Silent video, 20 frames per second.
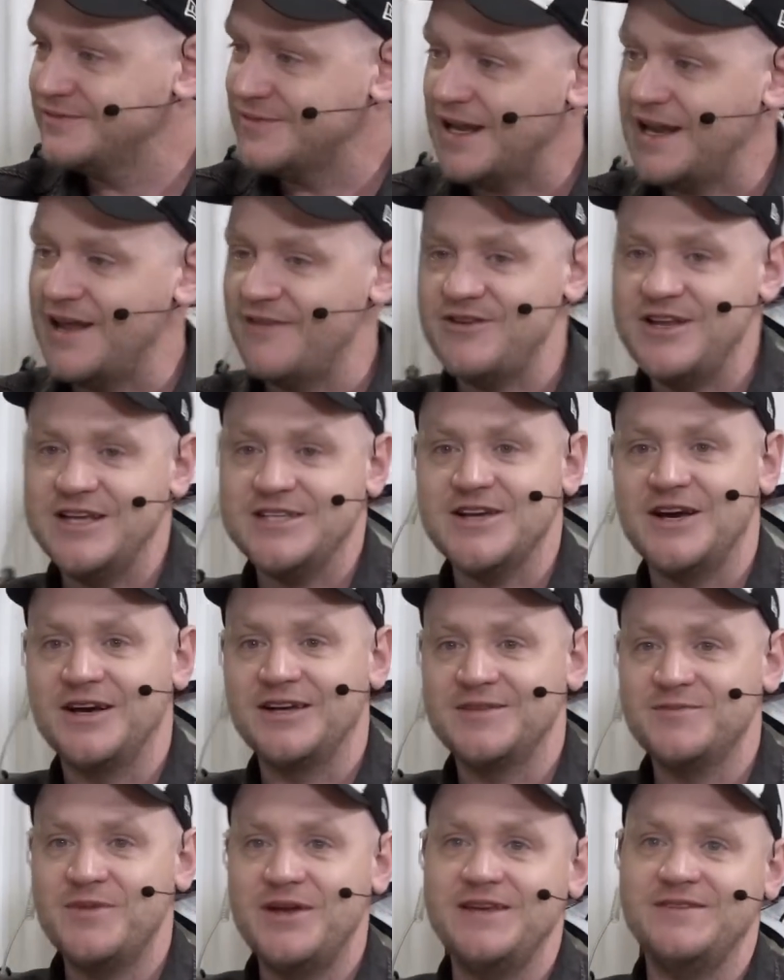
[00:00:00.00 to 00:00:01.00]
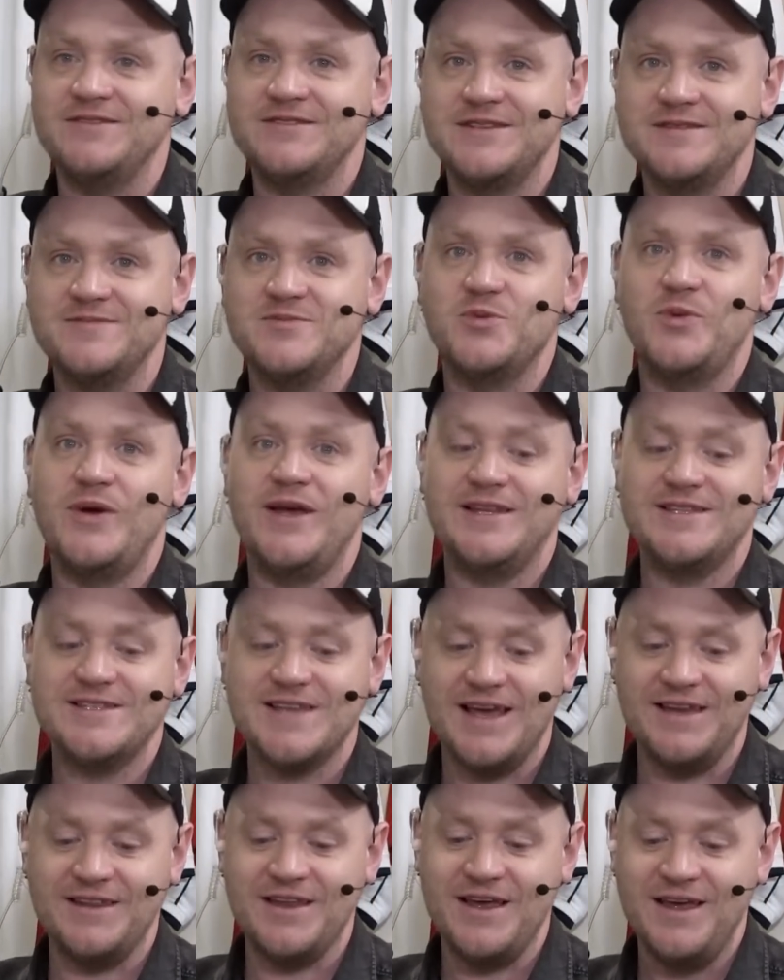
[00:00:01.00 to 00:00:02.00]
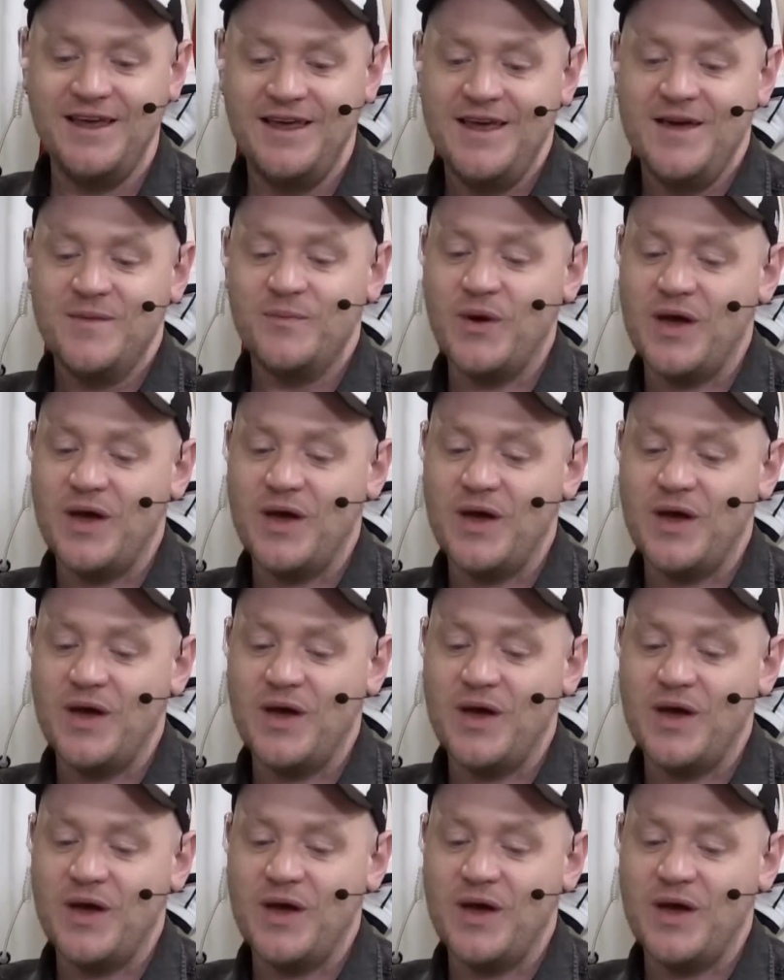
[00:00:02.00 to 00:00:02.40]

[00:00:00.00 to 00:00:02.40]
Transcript: 11 years younger than me. Seems weird saying that.